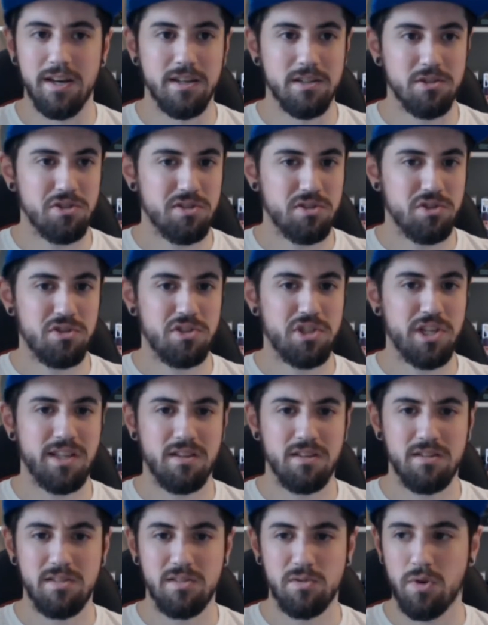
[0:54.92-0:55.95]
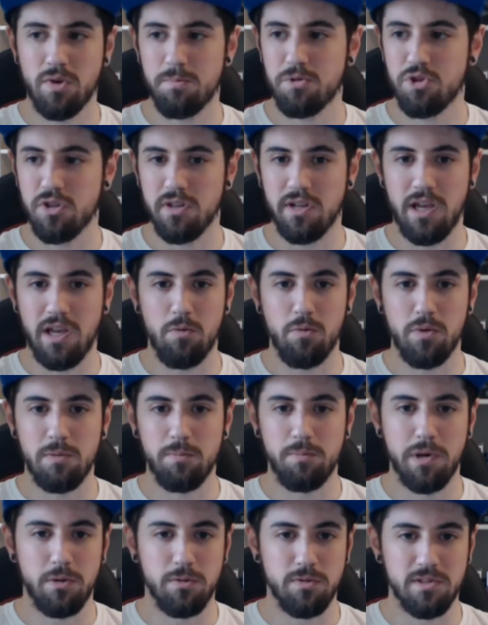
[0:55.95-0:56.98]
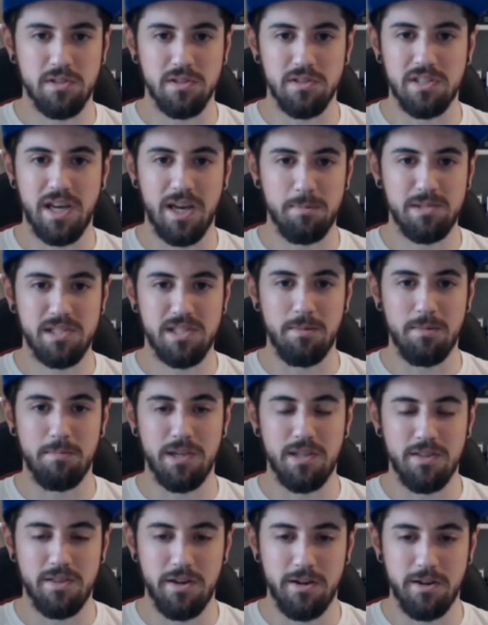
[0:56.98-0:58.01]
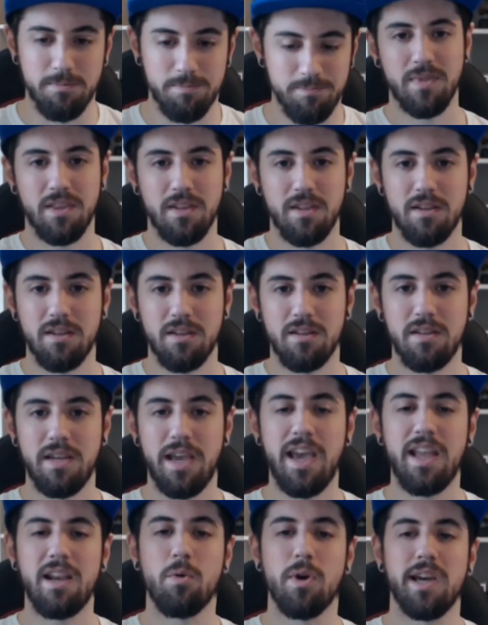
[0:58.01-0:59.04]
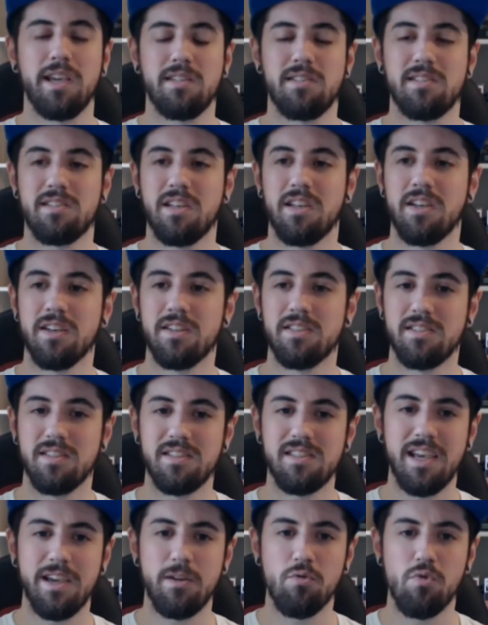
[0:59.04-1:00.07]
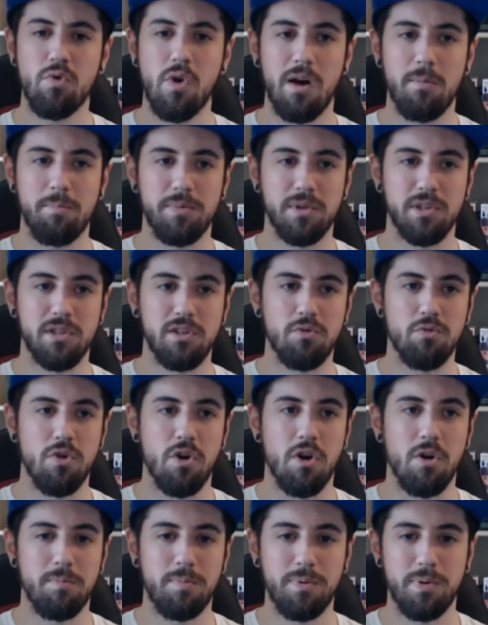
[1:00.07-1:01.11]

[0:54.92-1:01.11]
just check the description. I will post a timestamp in there. Anyways, since I grew up in Europe,